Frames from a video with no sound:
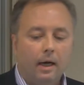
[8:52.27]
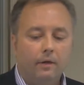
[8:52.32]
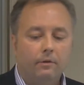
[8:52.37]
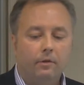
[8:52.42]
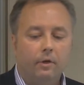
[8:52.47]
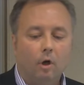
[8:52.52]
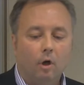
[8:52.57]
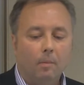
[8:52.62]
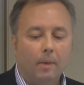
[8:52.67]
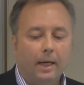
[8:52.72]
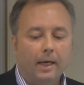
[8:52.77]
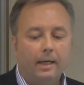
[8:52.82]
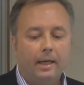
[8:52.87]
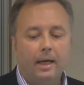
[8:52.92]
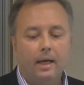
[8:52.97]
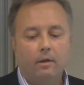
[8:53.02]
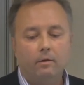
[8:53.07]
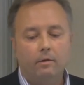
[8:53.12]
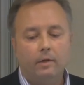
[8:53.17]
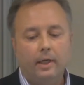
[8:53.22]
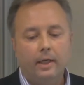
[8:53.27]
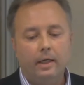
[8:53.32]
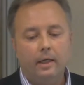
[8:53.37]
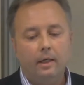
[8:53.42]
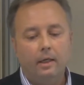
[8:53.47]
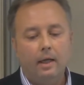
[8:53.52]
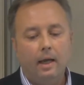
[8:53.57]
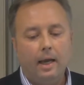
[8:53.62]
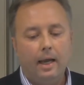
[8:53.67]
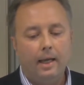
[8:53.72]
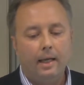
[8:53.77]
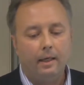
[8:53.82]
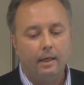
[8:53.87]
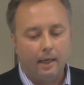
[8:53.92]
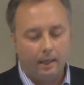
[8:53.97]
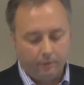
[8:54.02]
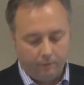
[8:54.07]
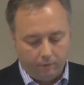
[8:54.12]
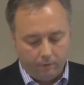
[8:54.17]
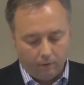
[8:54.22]
I see all my account data,
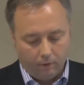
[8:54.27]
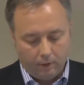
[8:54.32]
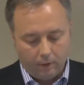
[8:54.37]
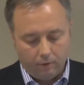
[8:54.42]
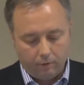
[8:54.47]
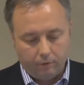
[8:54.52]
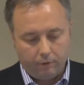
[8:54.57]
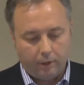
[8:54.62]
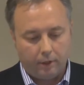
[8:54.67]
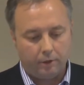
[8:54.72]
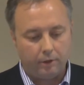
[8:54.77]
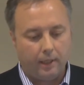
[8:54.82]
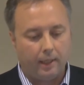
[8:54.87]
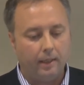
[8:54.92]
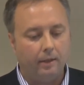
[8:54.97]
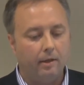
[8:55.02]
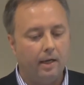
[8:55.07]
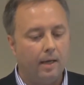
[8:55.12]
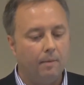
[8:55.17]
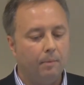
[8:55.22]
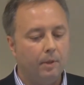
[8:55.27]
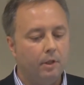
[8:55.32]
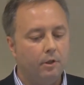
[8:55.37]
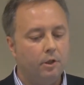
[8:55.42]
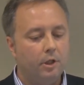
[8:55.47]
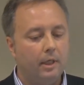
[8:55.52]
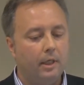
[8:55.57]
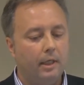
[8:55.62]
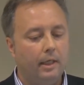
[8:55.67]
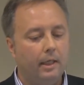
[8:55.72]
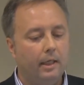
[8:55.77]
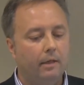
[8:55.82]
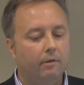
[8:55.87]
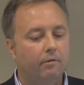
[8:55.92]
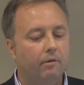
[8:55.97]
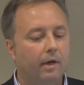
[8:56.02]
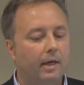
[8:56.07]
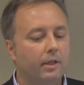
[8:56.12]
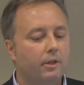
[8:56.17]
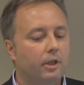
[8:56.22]
and I still can search. I can type in GE
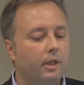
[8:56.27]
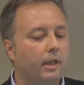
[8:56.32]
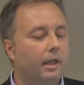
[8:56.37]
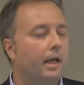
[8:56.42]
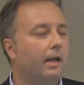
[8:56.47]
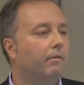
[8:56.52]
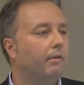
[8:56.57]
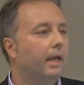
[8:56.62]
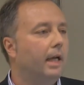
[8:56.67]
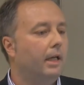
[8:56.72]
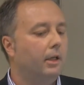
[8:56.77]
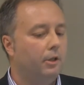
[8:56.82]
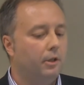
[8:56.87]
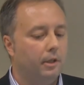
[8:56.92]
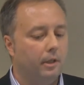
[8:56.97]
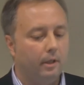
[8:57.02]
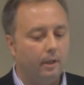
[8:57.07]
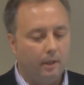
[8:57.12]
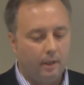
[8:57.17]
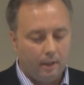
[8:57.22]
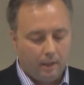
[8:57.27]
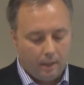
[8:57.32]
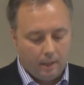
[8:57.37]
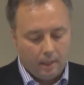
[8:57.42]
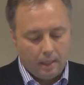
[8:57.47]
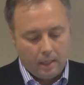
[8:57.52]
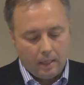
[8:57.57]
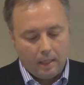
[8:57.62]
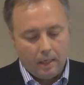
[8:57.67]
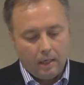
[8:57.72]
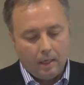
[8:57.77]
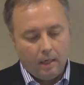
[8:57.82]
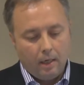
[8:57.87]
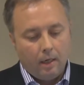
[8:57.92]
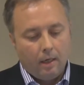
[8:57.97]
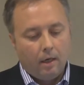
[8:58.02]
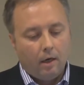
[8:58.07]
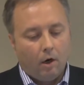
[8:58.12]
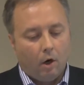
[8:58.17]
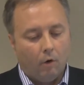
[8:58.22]
and find GE Aviation.
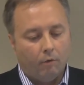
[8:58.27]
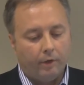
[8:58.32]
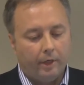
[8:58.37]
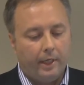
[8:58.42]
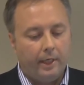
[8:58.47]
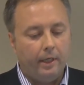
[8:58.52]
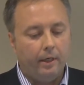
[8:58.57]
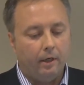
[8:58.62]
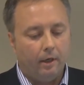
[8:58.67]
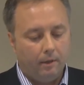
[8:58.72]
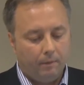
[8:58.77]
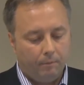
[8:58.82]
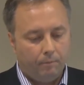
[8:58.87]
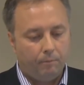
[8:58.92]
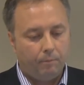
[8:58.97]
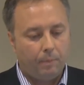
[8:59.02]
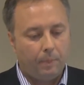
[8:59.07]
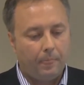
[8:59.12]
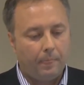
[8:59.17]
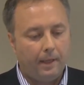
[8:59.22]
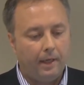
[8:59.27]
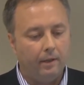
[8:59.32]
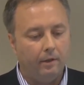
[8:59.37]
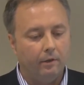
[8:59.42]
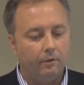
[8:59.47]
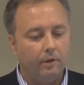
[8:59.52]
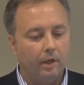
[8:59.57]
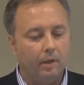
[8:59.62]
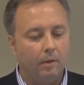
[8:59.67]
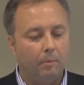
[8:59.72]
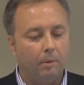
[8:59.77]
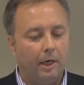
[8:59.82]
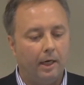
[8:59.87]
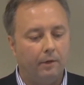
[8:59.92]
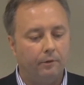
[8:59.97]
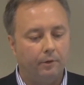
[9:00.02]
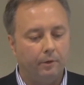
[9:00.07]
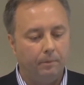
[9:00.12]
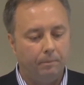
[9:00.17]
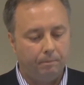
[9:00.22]
Over here, in this other
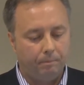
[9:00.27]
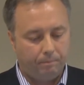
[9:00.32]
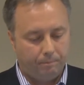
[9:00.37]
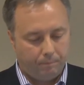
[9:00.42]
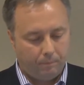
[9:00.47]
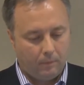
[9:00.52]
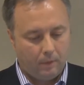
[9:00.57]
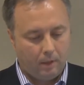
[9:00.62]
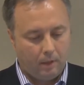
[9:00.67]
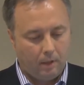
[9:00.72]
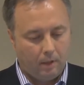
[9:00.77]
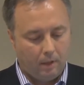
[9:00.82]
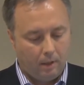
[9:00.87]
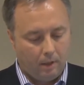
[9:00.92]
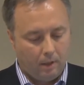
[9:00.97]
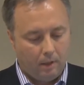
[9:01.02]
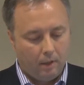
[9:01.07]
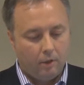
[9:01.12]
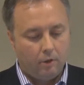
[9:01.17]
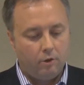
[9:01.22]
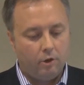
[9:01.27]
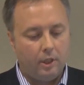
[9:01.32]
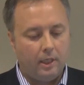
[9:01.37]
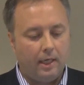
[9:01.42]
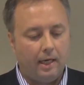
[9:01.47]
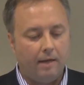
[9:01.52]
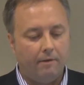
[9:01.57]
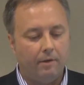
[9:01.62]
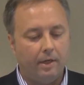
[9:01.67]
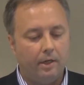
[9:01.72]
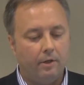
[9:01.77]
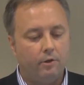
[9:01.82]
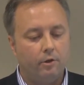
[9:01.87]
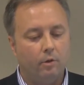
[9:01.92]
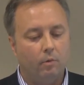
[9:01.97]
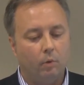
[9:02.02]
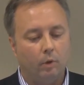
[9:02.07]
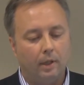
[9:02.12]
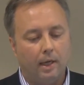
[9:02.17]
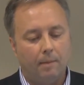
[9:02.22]
browser, GE
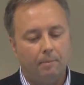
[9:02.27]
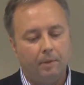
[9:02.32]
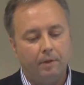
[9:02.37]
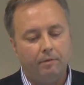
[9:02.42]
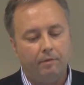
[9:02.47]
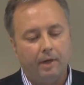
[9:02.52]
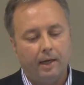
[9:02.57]
Aviation will not be